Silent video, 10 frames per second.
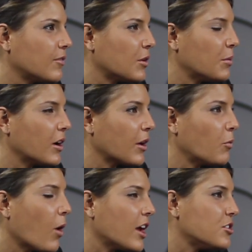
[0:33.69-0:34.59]
of your book
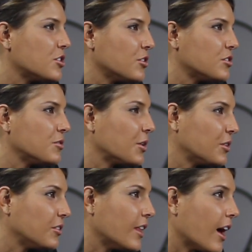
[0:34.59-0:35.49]
and why you chose to
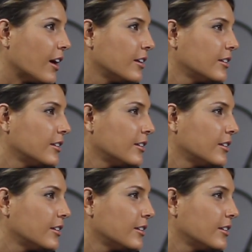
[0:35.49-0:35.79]
include that?